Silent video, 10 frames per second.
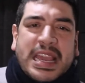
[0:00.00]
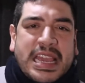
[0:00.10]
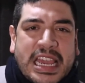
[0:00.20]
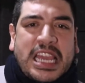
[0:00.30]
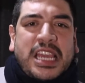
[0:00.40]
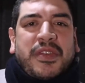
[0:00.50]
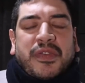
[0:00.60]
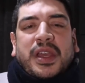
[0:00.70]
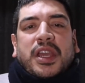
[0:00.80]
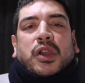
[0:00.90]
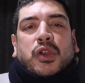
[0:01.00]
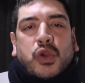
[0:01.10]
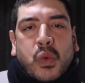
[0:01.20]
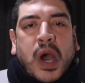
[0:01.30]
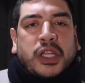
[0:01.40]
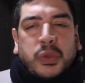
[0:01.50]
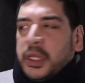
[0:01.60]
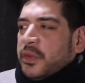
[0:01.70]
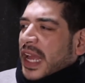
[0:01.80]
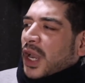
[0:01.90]
If you want to
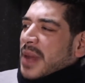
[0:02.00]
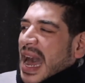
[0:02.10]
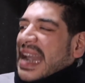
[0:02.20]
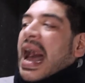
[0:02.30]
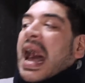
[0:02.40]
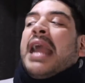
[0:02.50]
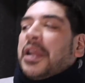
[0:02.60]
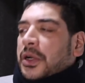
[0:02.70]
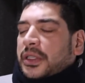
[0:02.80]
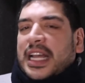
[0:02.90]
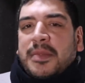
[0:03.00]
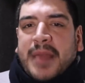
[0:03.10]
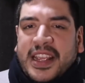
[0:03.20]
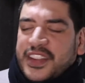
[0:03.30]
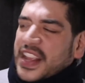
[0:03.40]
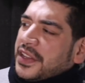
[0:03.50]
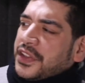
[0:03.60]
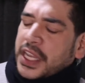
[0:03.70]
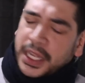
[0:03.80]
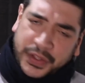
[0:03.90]
develop an icon that makes any
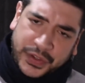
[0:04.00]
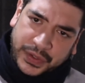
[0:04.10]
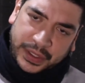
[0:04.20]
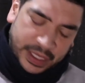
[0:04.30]
sense